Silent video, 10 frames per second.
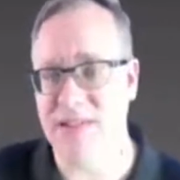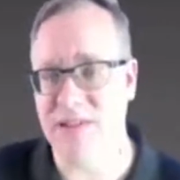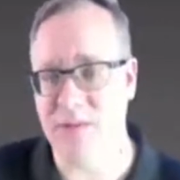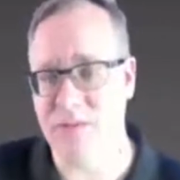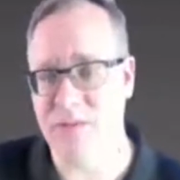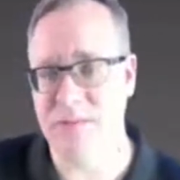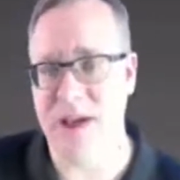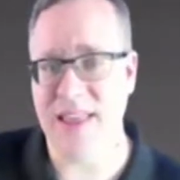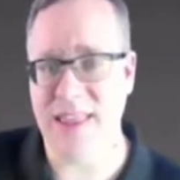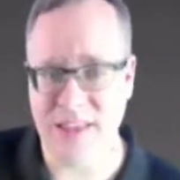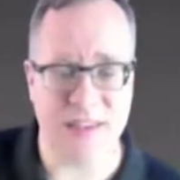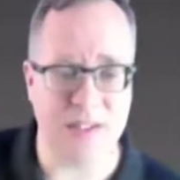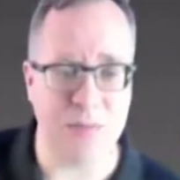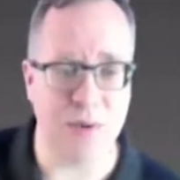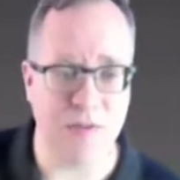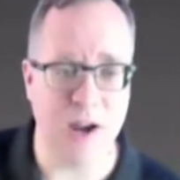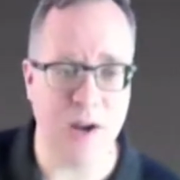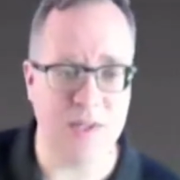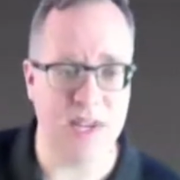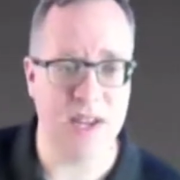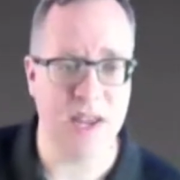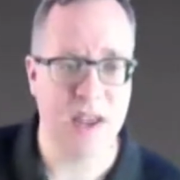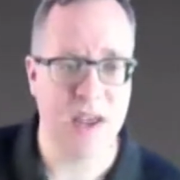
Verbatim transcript: So I think that that's a prerequisite.